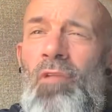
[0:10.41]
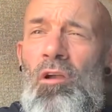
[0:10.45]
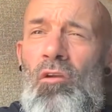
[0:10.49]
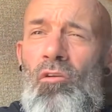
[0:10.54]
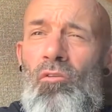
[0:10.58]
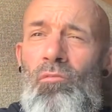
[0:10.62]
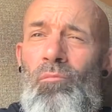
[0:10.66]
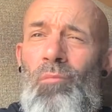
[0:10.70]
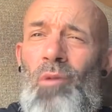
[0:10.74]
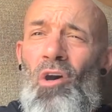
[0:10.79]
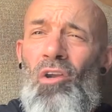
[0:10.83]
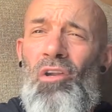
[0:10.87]

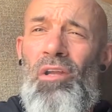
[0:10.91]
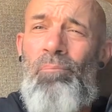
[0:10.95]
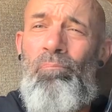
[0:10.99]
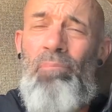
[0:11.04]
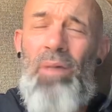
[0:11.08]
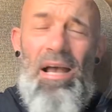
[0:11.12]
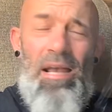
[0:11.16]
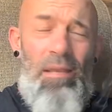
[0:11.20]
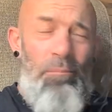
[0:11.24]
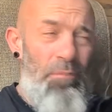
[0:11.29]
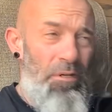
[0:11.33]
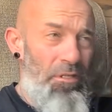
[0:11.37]
Good morning,
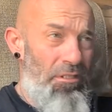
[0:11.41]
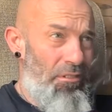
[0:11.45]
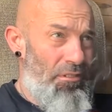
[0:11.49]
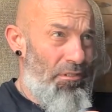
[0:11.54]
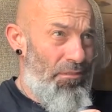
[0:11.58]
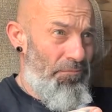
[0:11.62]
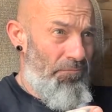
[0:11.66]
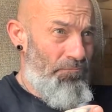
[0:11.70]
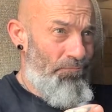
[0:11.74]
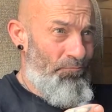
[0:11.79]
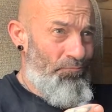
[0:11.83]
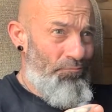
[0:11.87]

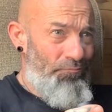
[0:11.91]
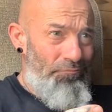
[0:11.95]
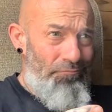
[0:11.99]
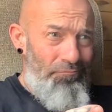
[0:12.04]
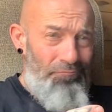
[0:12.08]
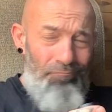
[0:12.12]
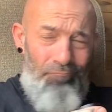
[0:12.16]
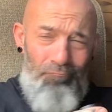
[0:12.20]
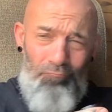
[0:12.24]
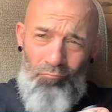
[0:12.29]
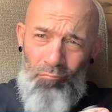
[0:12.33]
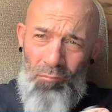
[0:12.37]
Pipers.
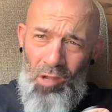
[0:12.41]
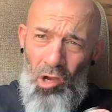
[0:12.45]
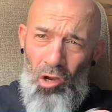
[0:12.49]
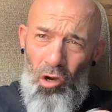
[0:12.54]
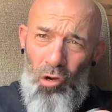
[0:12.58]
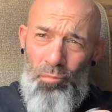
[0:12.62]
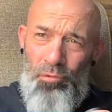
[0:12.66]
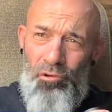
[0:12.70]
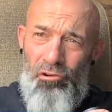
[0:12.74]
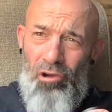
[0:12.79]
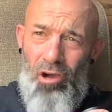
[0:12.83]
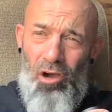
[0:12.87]

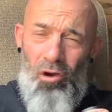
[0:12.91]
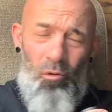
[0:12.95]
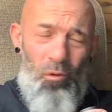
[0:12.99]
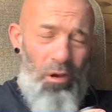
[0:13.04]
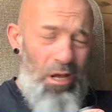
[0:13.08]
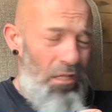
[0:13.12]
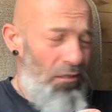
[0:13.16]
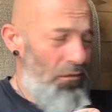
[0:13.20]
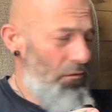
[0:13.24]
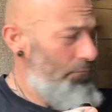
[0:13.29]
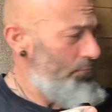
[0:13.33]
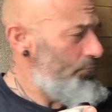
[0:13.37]
Hope you're all
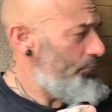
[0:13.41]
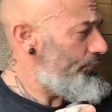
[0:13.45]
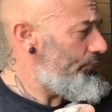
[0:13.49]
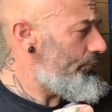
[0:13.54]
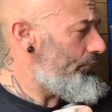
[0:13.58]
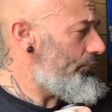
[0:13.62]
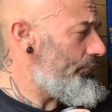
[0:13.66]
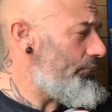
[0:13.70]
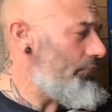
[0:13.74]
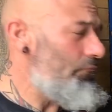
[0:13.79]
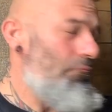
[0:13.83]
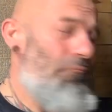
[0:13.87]
well.
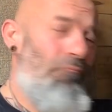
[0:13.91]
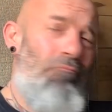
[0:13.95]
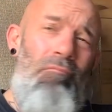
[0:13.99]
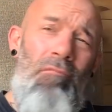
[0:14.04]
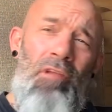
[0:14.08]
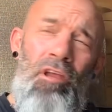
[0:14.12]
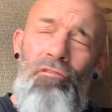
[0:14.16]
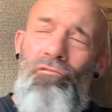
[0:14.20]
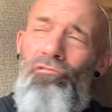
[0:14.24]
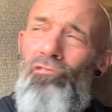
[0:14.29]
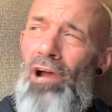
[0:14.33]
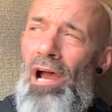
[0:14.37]

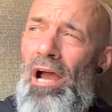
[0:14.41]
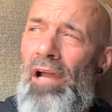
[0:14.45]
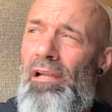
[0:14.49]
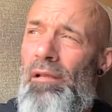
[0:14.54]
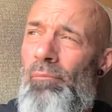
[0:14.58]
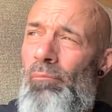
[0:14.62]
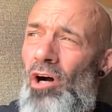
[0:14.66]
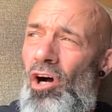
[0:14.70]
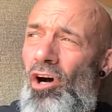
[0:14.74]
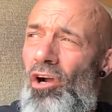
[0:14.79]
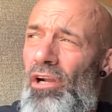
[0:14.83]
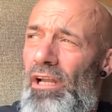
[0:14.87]
Friday
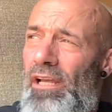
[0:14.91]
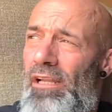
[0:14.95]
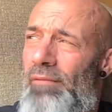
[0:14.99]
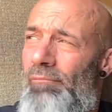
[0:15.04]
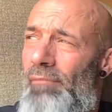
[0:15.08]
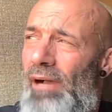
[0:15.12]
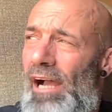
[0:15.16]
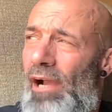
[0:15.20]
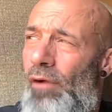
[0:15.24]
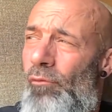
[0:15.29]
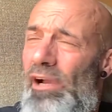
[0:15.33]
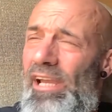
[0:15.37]
morning,
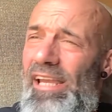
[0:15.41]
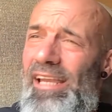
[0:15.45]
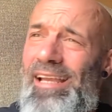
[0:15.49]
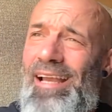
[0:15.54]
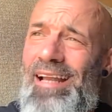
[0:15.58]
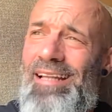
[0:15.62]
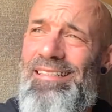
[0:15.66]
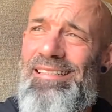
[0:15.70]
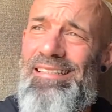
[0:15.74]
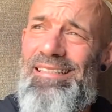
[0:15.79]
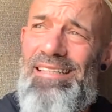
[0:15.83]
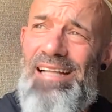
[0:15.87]
my
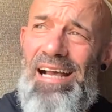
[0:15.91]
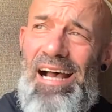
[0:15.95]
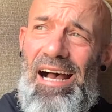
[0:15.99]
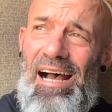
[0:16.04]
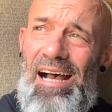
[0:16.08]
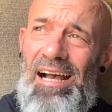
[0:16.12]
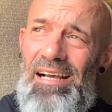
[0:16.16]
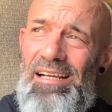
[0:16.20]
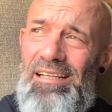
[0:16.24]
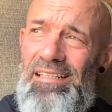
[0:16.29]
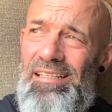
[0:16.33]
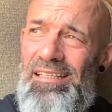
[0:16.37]
weekend
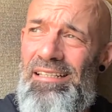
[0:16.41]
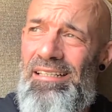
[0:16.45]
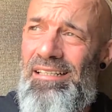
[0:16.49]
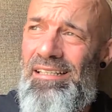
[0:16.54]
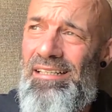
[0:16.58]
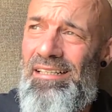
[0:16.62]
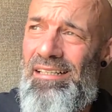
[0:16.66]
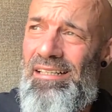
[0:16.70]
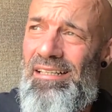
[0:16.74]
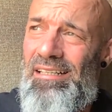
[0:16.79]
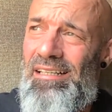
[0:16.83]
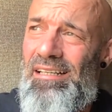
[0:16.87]
started.
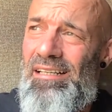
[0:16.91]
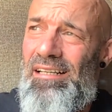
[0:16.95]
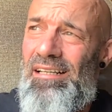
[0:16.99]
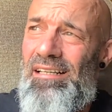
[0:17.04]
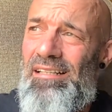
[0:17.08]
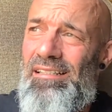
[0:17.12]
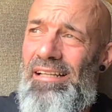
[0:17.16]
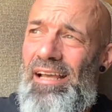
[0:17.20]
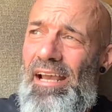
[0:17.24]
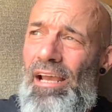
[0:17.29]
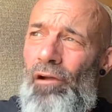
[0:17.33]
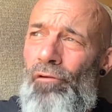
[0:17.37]

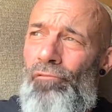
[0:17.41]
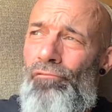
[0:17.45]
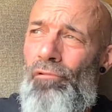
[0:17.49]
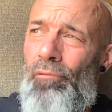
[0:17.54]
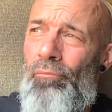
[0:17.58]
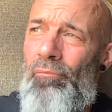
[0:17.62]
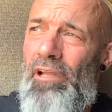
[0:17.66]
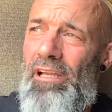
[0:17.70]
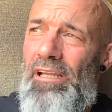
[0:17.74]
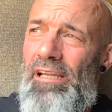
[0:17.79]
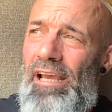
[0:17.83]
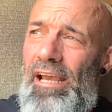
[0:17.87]
Day off
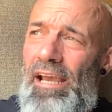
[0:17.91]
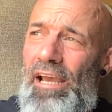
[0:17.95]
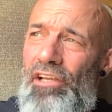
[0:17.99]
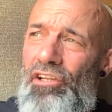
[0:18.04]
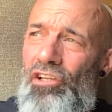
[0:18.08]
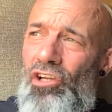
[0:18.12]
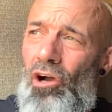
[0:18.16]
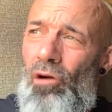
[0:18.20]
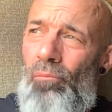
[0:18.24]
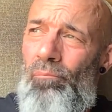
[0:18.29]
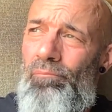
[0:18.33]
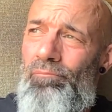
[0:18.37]
from the day
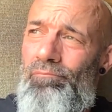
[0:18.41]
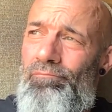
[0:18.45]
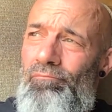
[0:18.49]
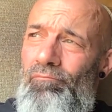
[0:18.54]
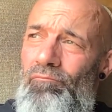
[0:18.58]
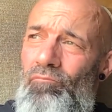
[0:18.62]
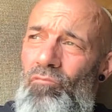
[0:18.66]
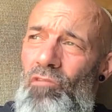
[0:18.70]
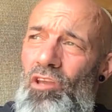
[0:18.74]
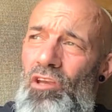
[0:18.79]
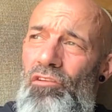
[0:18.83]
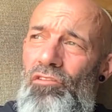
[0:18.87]
job.
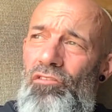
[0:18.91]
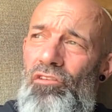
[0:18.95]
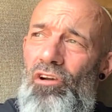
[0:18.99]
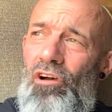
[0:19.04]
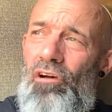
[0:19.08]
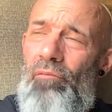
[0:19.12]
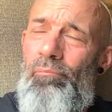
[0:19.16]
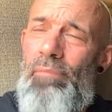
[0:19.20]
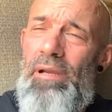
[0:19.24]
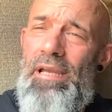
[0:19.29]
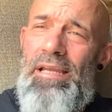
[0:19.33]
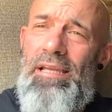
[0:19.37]

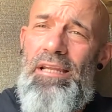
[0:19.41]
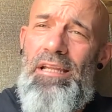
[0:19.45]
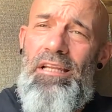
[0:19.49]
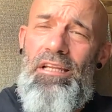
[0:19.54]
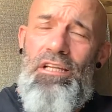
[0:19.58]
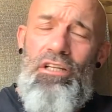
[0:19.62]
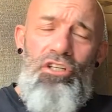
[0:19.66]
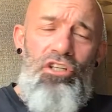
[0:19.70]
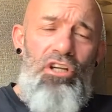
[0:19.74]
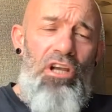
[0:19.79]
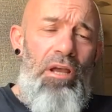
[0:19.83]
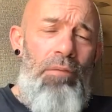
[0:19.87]
So I've been in
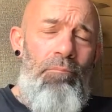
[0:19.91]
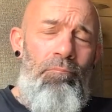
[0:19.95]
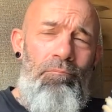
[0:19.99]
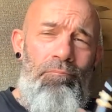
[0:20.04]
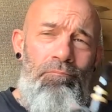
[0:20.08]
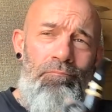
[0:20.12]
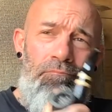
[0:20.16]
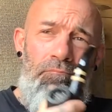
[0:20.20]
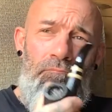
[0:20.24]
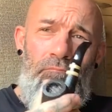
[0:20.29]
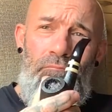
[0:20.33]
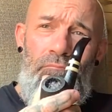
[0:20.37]
the gym,
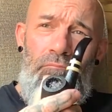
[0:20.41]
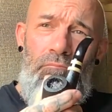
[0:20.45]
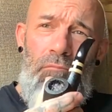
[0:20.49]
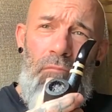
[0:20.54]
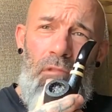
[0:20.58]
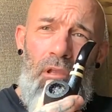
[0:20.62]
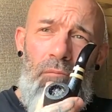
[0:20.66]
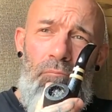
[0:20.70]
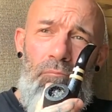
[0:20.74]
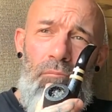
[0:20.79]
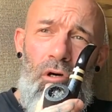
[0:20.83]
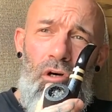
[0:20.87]

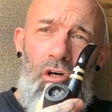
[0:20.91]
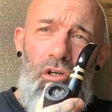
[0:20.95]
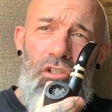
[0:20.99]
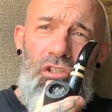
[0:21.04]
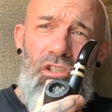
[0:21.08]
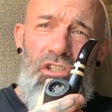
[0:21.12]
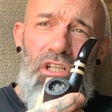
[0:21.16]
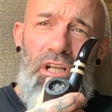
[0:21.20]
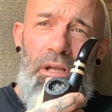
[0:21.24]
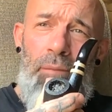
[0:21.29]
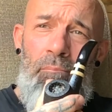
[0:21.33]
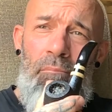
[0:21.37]

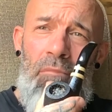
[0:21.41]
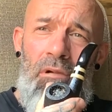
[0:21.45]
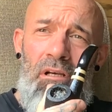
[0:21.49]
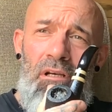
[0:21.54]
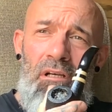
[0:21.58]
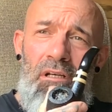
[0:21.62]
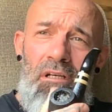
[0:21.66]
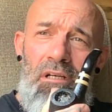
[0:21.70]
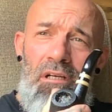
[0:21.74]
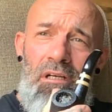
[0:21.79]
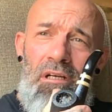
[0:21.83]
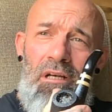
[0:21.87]
post-gym
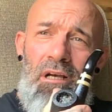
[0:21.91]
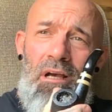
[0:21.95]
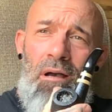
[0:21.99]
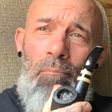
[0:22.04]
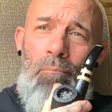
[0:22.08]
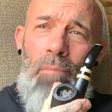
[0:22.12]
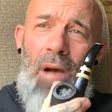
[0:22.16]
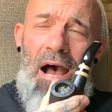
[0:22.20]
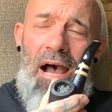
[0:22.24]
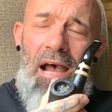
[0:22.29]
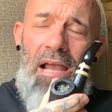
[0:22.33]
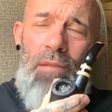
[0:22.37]

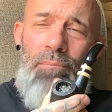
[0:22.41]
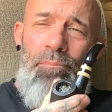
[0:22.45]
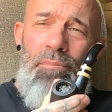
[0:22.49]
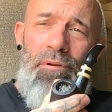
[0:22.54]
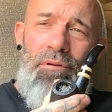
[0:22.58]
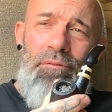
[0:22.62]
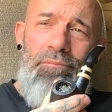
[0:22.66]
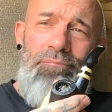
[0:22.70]
pipe.